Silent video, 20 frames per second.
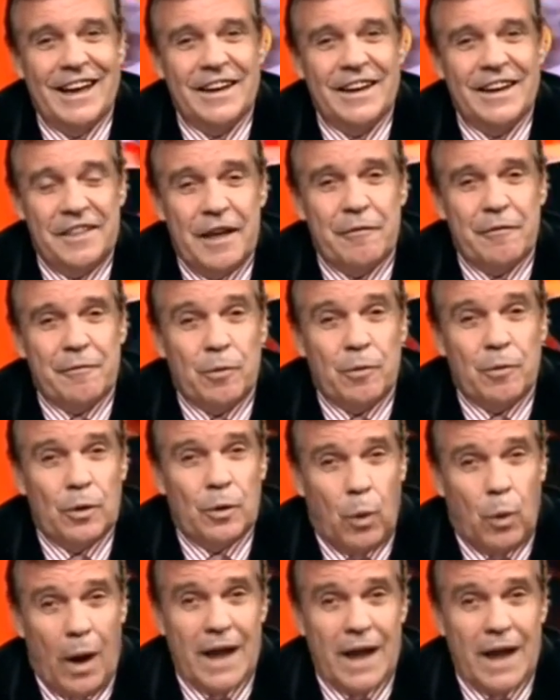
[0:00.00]
Uh,
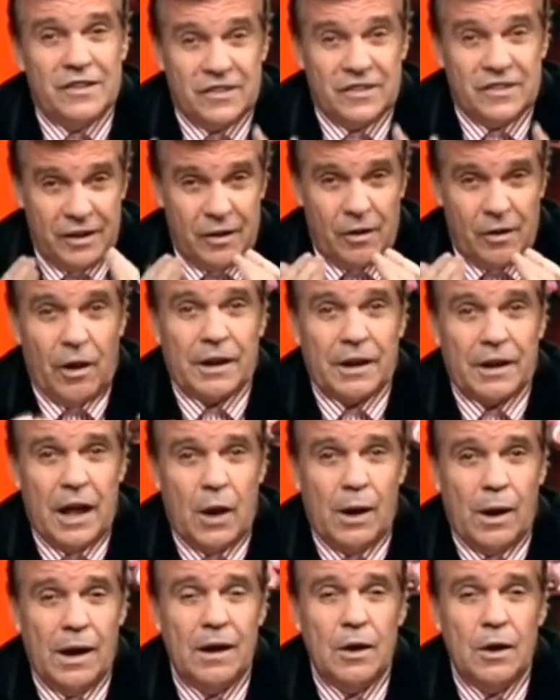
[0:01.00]
therefore, the wages here are a lot
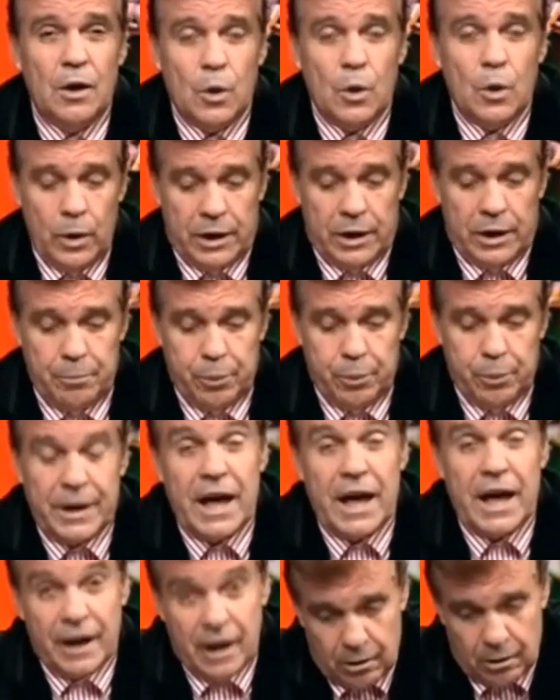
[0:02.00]
lower. We can
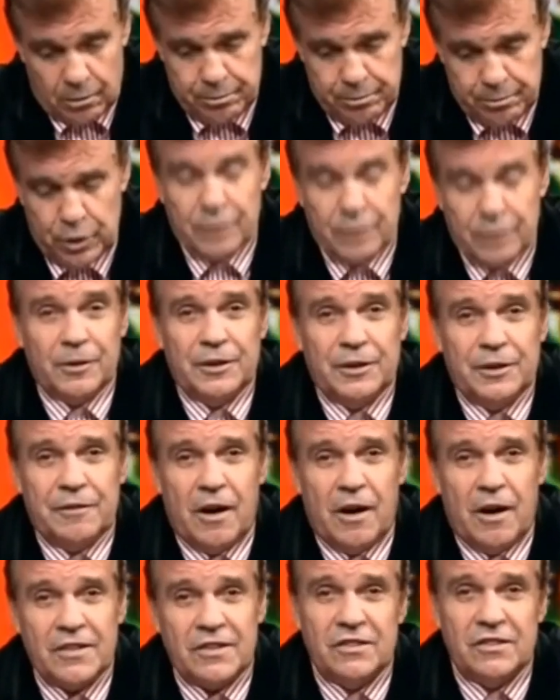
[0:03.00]
put out our beautiful
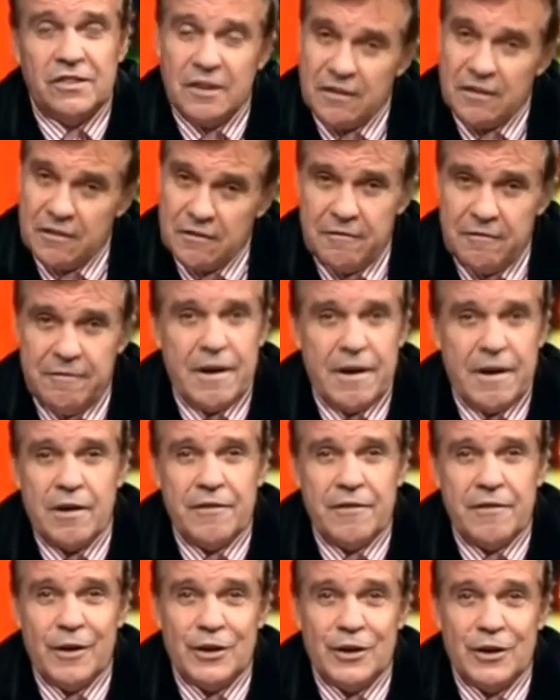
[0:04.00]
devices,
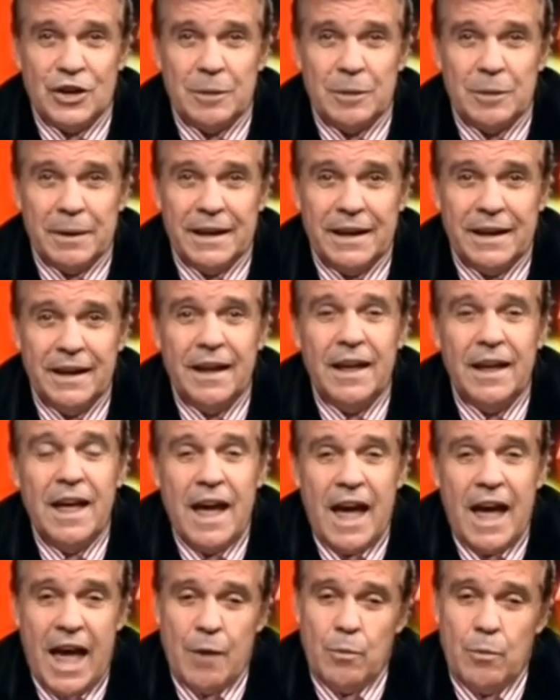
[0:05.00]
very, very cheaply,
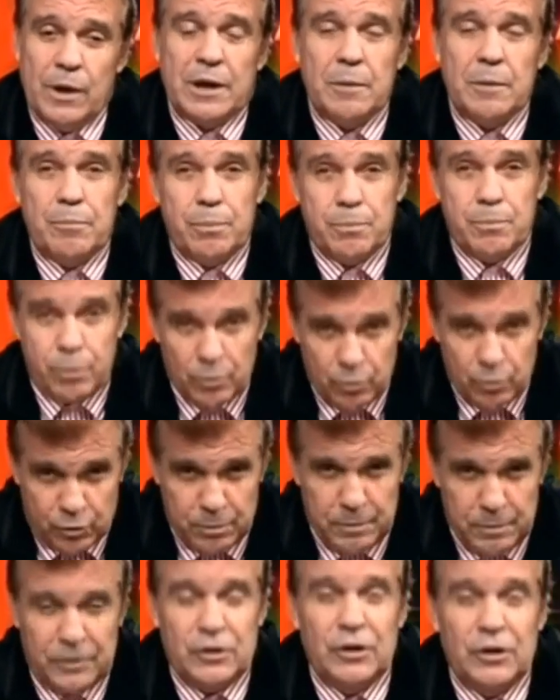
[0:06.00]
mm. and we can
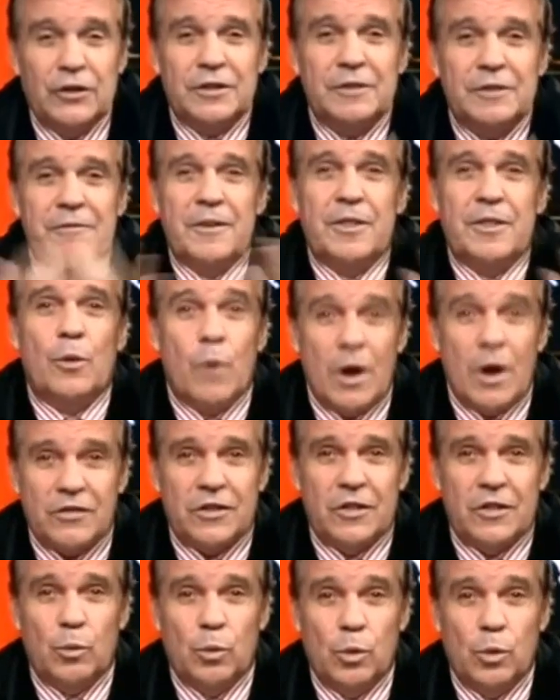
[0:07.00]
produce them for the
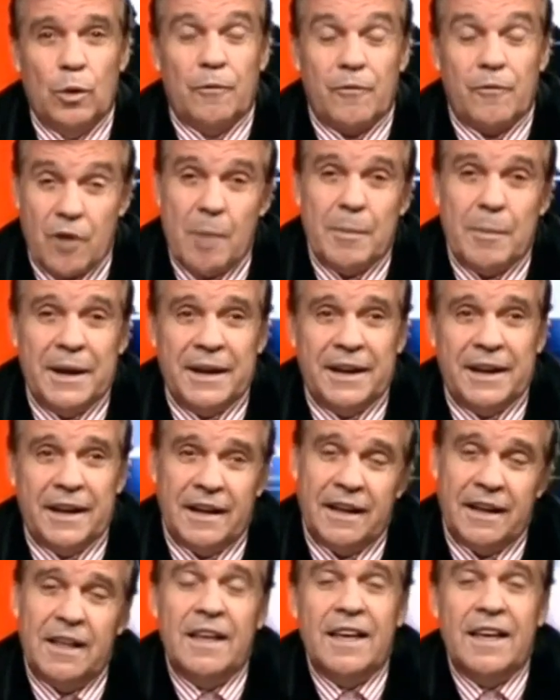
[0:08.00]
rest of the world from
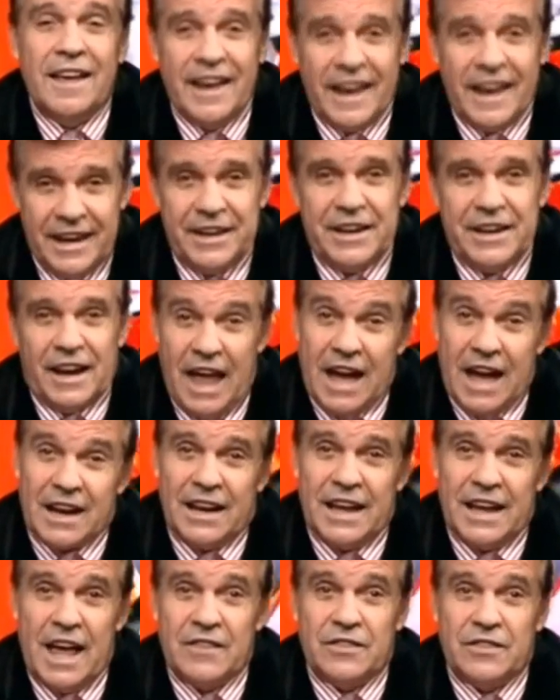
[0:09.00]
India. Mm. India
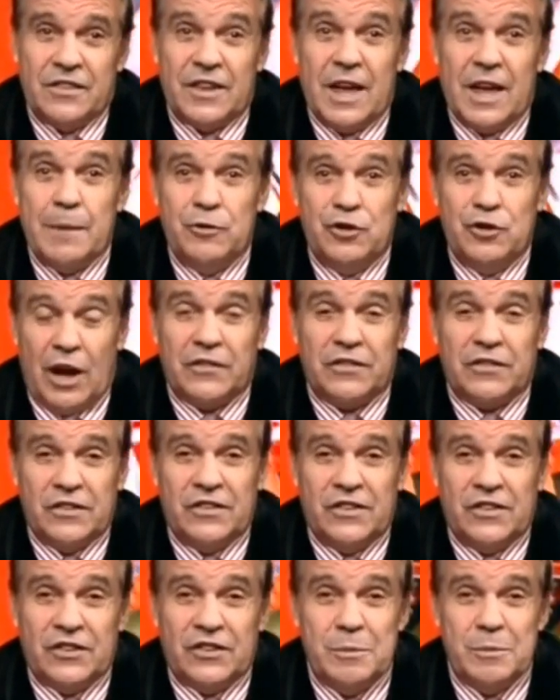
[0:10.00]
luckily has the same
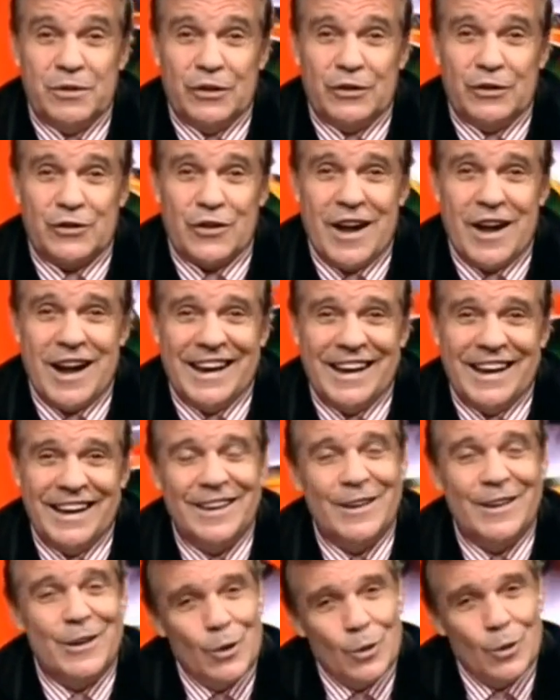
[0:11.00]
justice system as
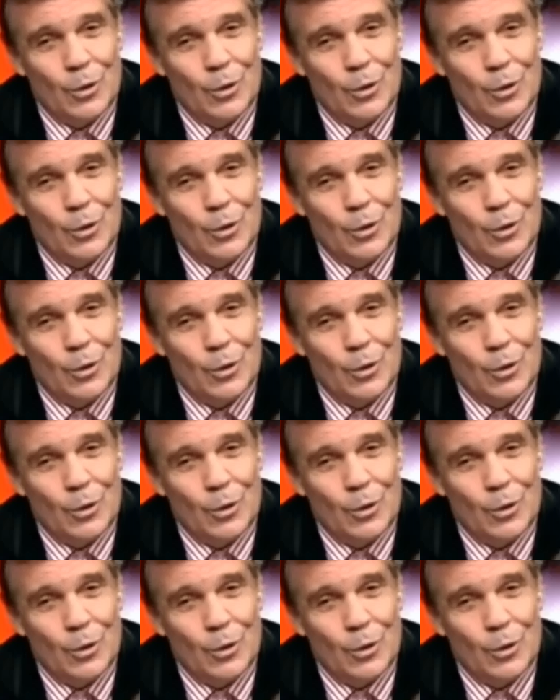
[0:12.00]
Australia.